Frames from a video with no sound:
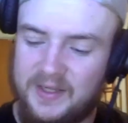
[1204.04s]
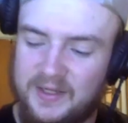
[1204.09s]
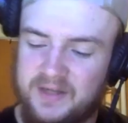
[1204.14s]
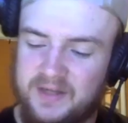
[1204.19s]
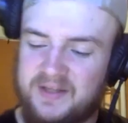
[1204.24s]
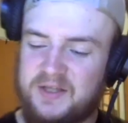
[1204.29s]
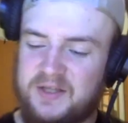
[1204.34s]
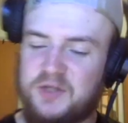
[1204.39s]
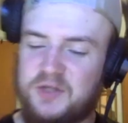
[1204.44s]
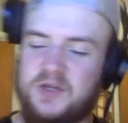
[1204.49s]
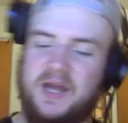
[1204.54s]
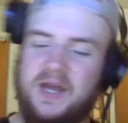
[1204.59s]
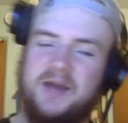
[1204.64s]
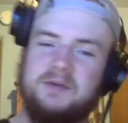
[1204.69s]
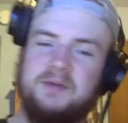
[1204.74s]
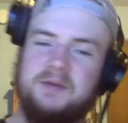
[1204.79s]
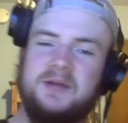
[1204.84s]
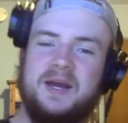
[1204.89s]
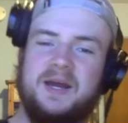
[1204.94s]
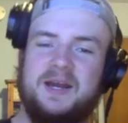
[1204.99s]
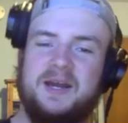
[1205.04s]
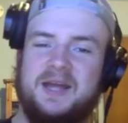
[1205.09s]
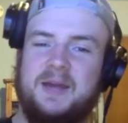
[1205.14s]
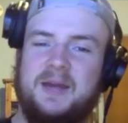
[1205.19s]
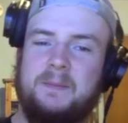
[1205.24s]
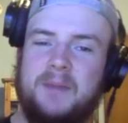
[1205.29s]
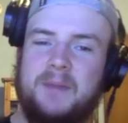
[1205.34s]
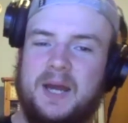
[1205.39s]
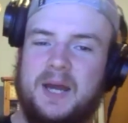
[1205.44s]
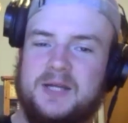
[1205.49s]
I like you kind of
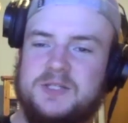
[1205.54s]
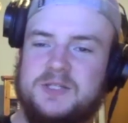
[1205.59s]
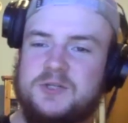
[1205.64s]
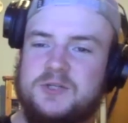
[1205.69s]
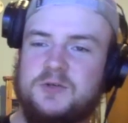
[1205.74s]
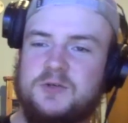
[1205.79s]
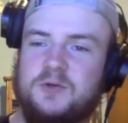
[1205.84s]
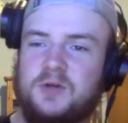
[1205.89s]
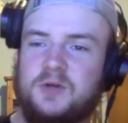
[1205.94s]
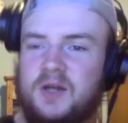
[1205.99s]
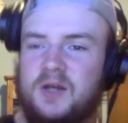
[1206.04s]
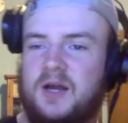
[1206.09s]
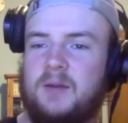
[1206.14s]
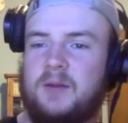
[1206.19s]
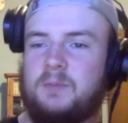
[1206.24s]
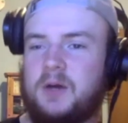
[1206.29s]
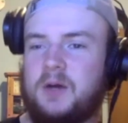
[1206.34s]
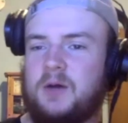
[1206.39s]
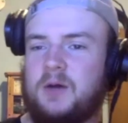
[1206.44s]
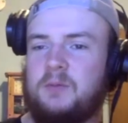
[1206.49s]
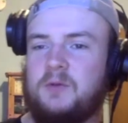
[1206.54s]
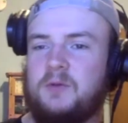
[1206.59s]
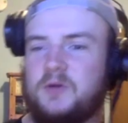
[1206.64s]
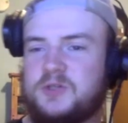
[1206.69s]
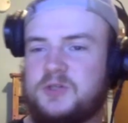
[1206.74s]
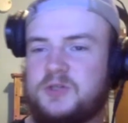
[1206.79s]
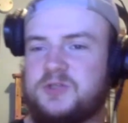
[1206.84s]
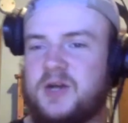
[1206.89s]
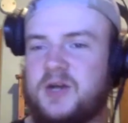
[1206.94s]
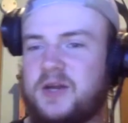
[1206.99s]
came back to a compound more
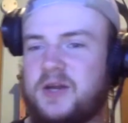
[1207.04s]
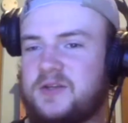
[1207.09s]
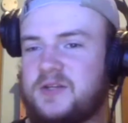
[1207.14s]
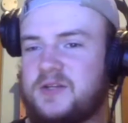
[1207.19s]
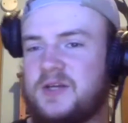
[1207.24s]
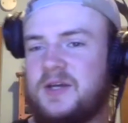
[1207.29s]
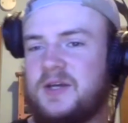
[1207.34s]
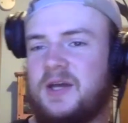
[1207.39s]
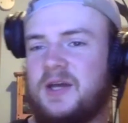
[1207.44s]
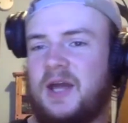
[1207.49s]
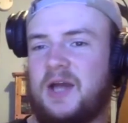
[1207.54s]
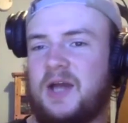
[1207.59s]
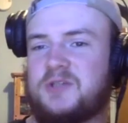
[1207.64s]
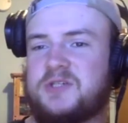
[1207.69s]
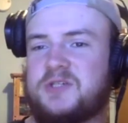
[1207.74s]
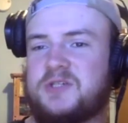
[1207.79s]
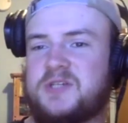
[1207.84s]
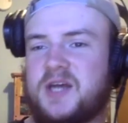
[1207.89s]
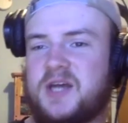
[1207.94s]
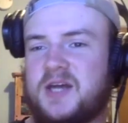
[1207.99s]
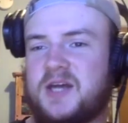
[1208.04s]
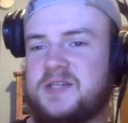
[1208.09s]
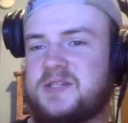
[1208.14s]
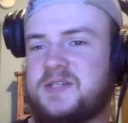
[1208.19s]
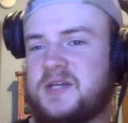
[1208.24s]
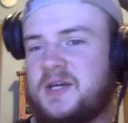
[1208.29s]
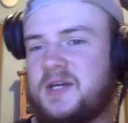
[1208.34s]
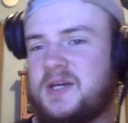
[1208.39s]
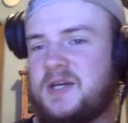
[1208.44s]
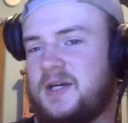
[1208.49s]
strength exercise.
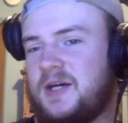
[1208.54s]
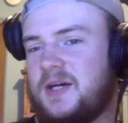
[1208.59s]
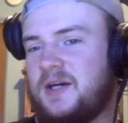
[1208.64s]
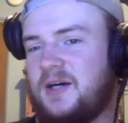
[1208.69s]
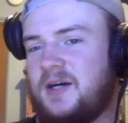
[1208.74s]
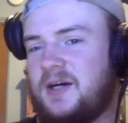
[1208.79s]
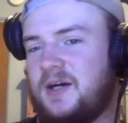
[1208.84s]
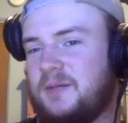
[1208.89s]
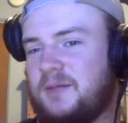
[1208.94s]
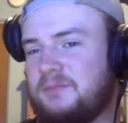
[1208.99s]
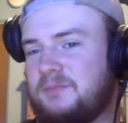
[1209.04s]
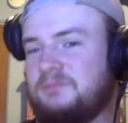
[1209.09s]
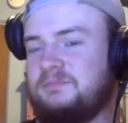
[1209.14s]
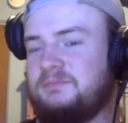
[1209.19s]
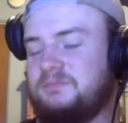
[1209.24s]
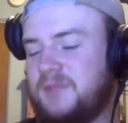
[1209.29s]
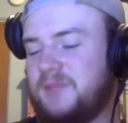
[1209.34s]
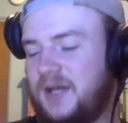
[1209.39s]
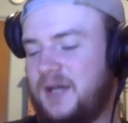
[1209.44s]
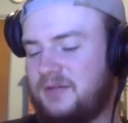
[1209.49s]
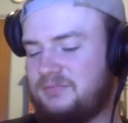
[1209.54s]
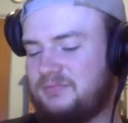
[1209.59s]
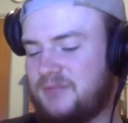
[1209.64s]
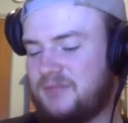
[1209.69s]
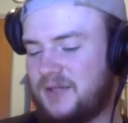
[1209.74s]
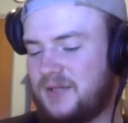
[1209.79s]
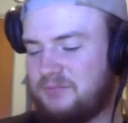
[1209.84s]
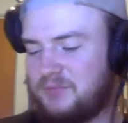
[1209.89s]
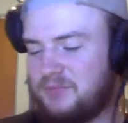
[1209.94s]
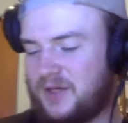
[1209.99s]
Yeah,
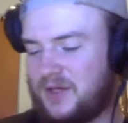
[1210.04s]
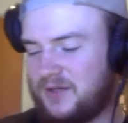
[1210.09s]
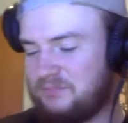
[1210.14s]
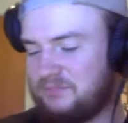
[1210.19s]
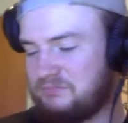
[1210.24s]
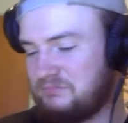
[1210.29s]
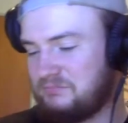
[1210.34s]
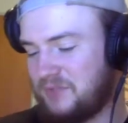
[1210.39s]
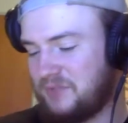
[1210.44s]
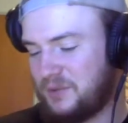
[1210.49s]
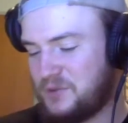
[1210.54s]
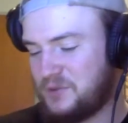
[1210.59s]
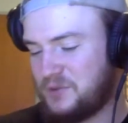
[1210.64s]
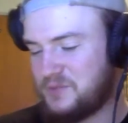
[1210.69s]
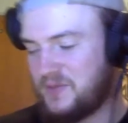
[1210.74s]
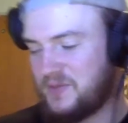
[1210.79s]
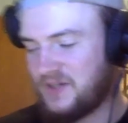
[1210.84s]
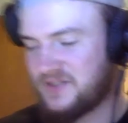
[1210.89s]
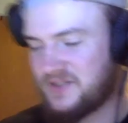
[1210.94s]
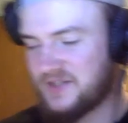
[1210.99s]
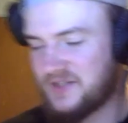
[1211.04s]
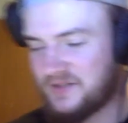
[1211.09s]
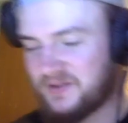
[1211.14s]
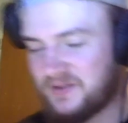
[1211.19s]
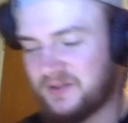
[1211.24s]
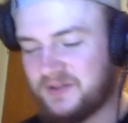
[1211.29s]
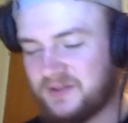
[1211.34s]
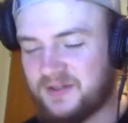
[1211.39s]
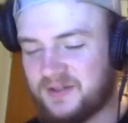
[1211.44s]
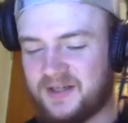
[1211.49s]
I respect it.
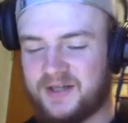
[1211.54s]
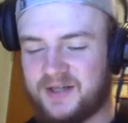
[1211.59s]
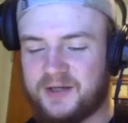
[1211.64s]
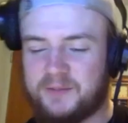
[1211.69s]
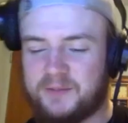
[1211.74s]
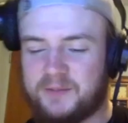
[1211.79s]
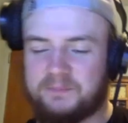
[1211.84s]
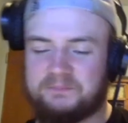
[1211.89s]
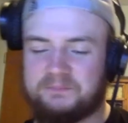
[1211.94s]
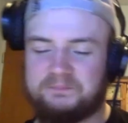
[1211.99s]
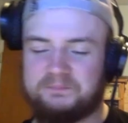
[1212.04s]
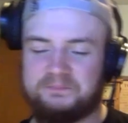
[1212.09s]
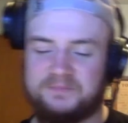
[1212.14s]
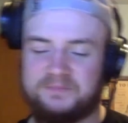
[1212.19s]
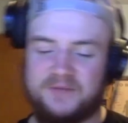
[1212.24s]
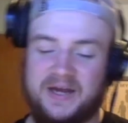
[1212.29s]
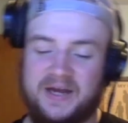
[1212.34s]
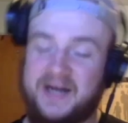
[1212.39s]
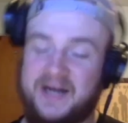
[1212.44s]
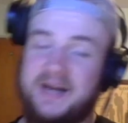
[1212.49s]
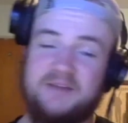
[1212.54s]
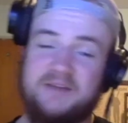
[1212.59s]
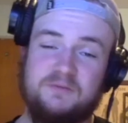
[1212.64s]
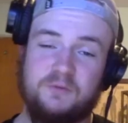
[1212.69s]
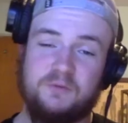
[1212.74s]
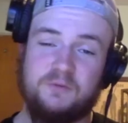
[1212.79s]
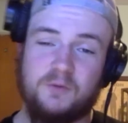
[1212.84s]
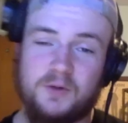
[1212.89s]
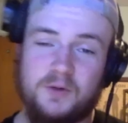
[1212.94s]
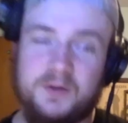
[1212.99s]
I didn't have
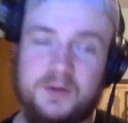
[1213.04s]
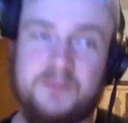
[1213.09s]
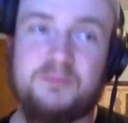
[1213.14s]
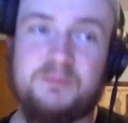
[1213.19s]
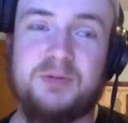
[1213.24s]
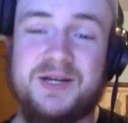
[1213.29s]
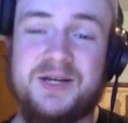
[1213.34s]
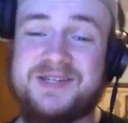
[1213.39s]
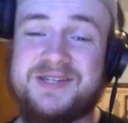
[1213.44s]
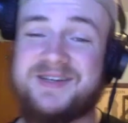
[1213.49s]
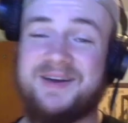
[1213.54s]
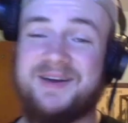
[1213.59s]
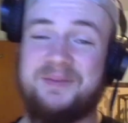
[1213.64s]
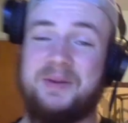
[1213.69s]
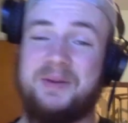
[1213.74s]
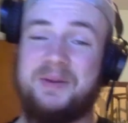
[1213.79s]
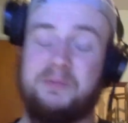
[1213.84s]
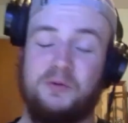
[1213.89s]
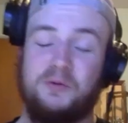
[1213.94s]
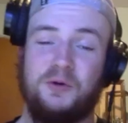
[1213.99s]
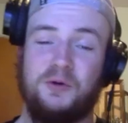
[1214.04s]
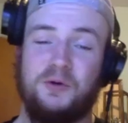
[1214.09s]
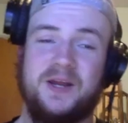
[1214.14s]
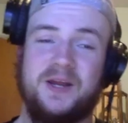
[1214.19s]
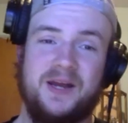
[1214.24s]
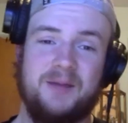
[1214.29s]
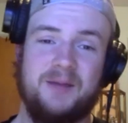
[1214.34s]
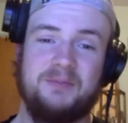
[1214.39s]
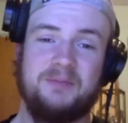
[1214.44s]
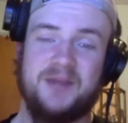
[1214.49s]
floor press on my board,
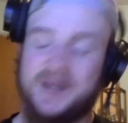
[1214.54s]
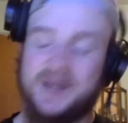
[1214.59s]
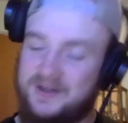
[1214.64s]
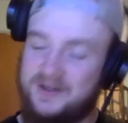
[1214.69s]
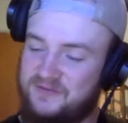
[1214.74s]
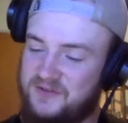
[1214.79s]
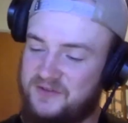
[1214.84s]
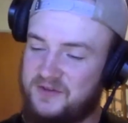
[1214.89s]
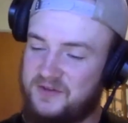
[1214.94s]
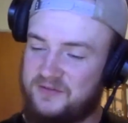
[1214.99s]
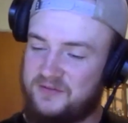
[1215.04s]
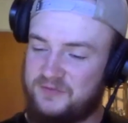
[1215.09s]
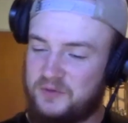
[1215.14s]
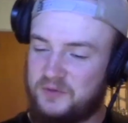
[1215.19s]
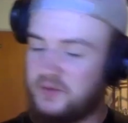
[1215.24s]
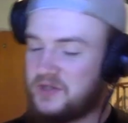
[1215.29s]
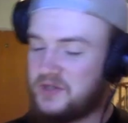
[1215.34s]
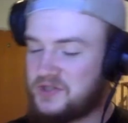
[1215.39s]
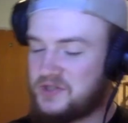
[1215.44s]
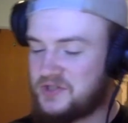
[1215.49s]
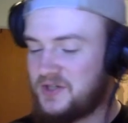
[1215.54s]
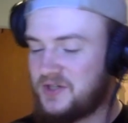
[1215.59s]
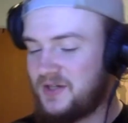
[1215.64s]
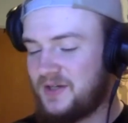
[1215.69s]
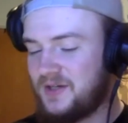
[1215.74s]
and I'm kind of feeling foolish.